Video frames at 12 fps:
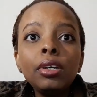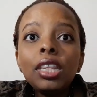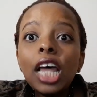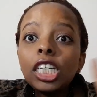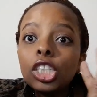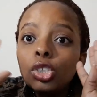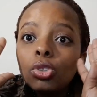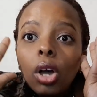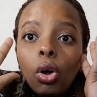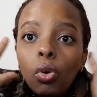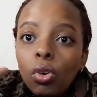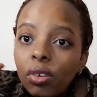that is your
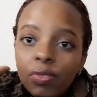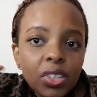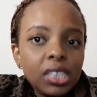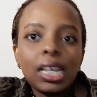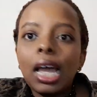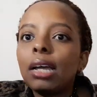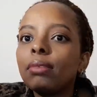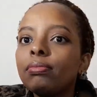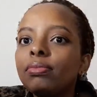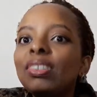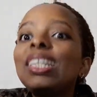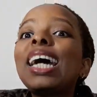whole visa.
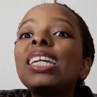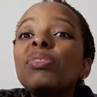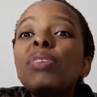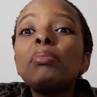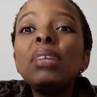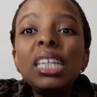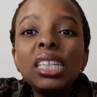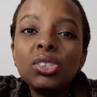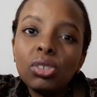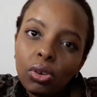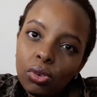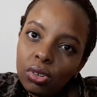That family
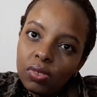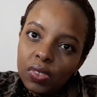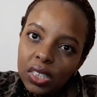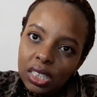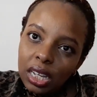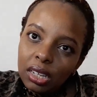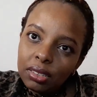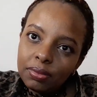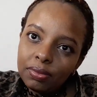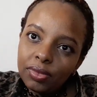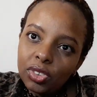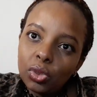is your whole visa.
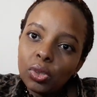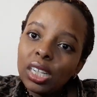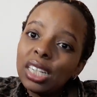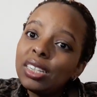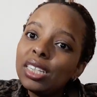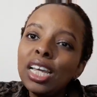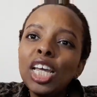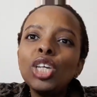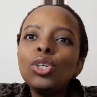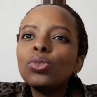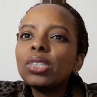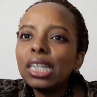So then
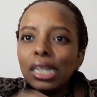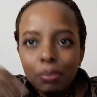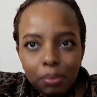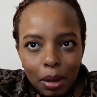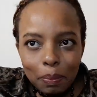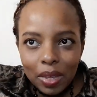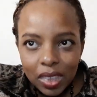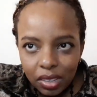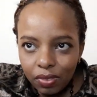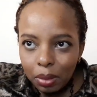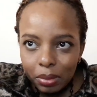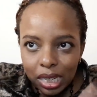you sleep up and the
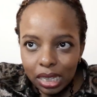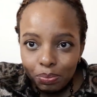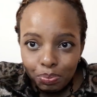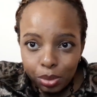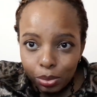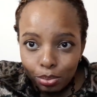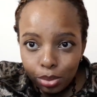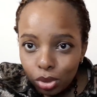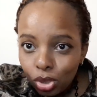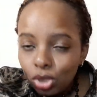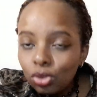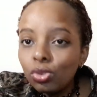family
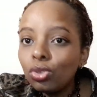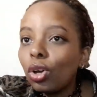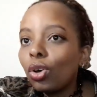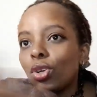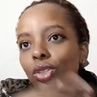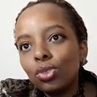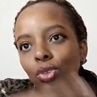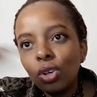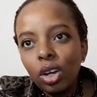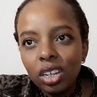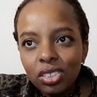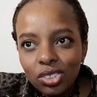boots you. You are going to your
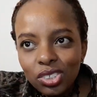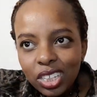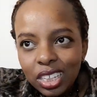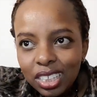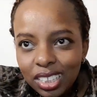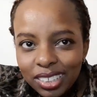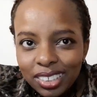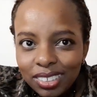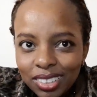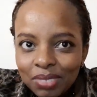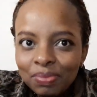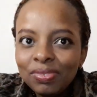country.
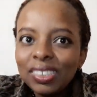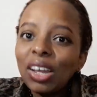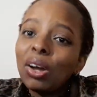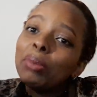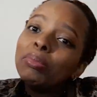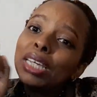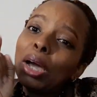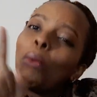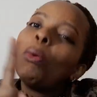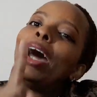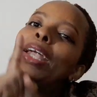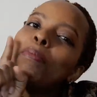Now I'm here
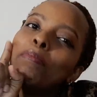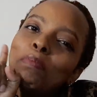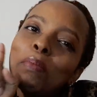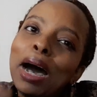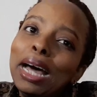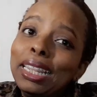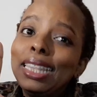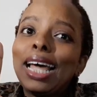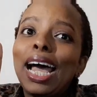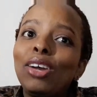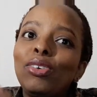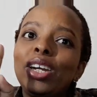1 month.
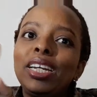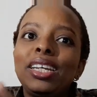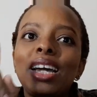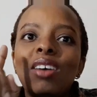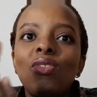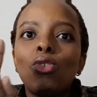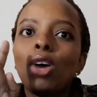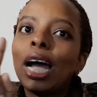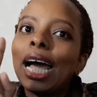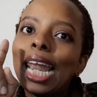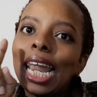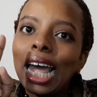I already have
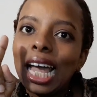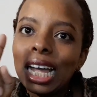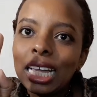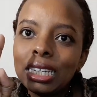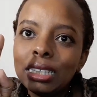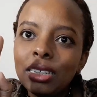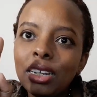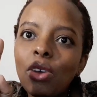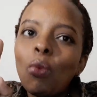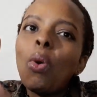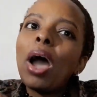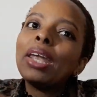wahala.
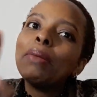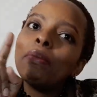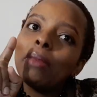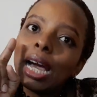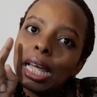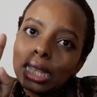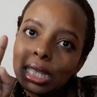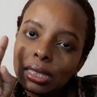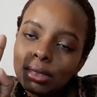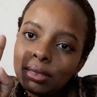1 month.